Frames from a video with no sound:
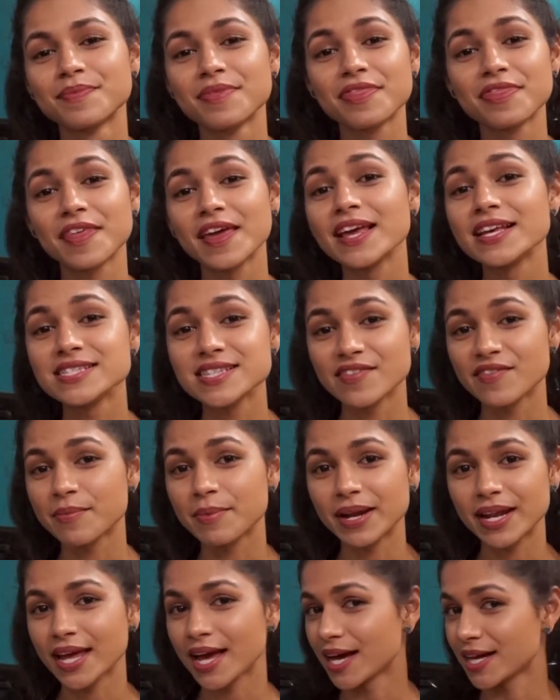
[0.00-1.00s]
things
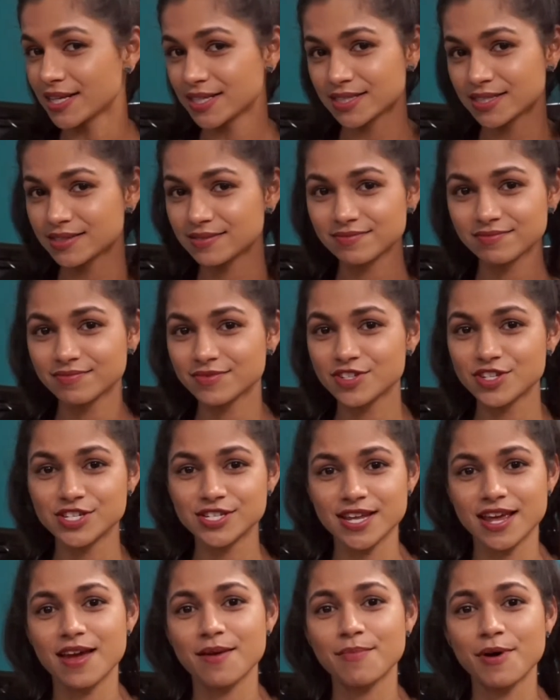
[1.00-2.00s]
everybody had to
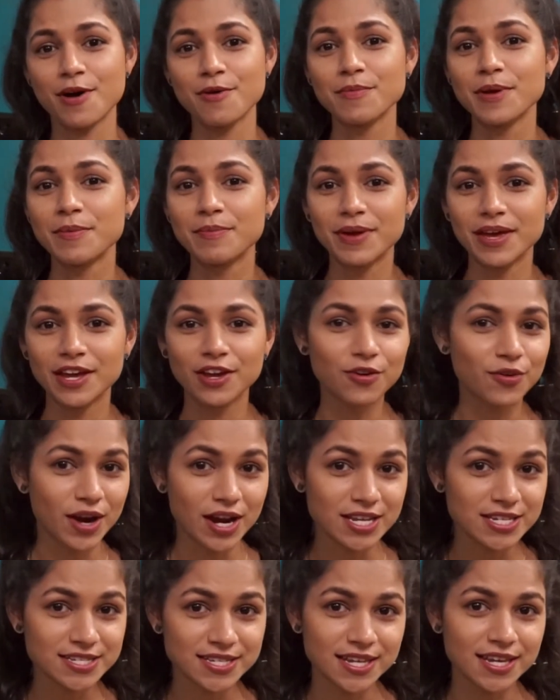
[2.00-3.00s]
say about me being
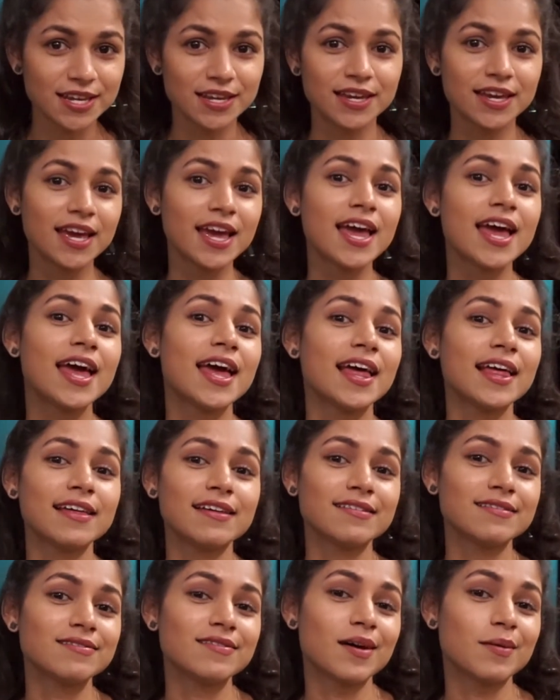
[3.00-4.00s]
crazy,
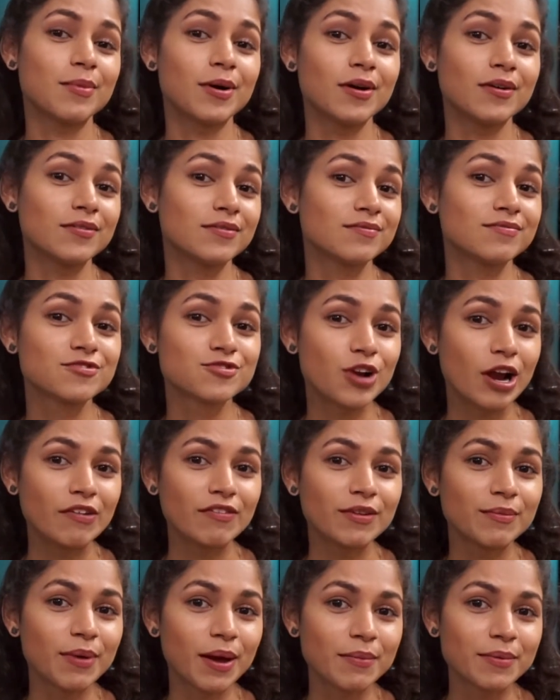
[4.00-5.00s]
about
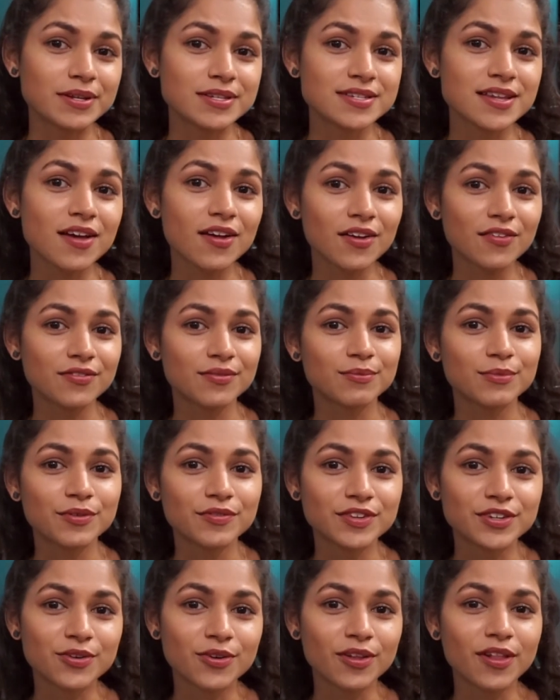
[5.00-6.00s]
traveling by myself and
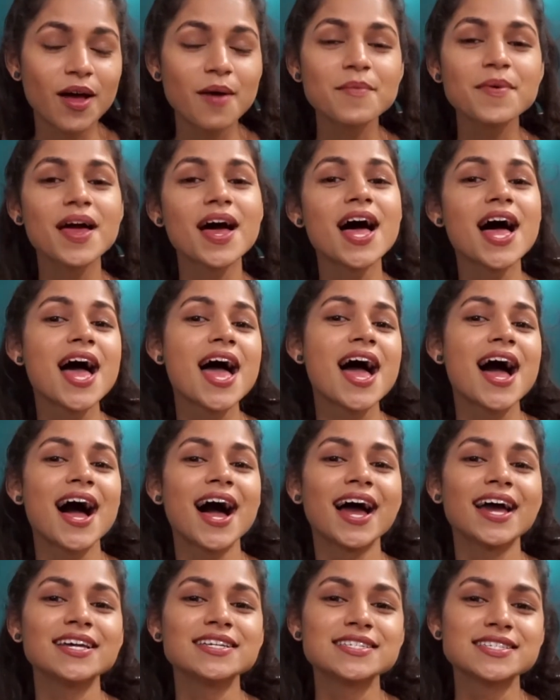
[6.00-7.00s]
moving to Colombia,
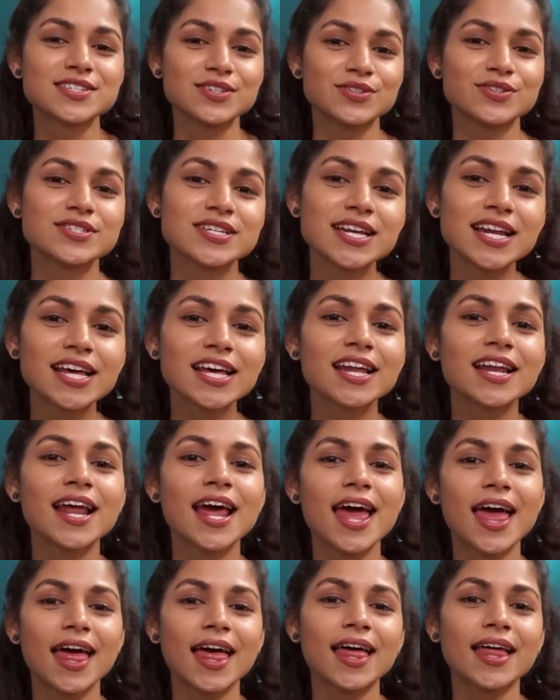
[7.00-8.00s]
I still did it,
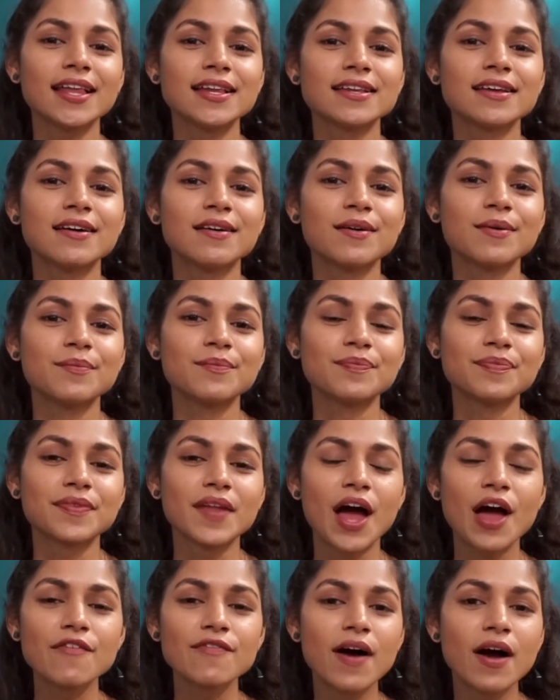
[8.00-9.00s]
and
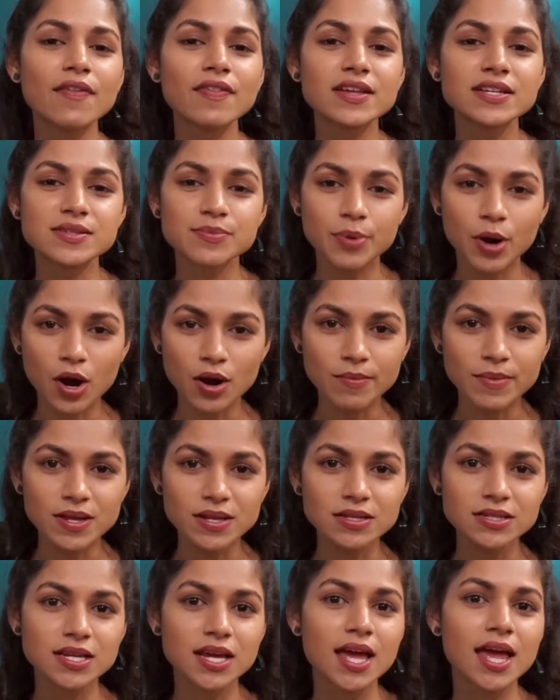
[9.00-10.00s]
I found this
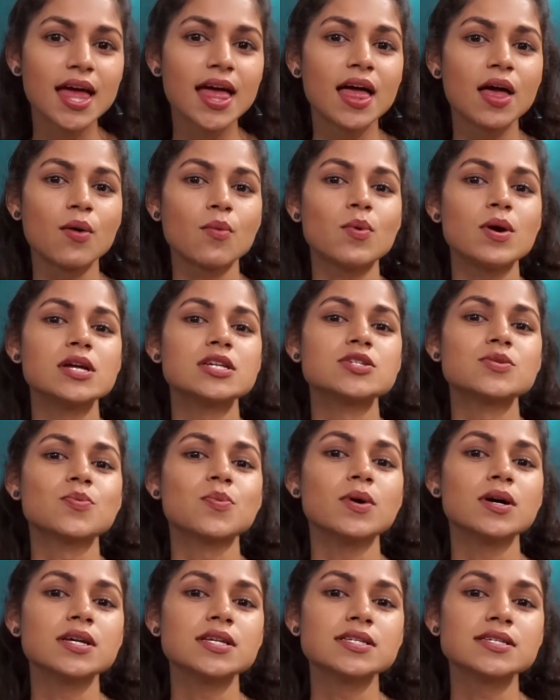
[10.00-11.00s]
apartment, which
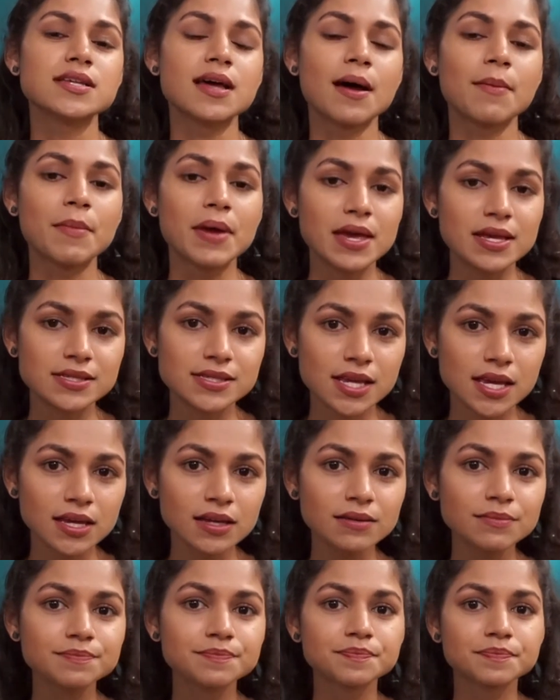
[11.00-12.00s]
was amazing.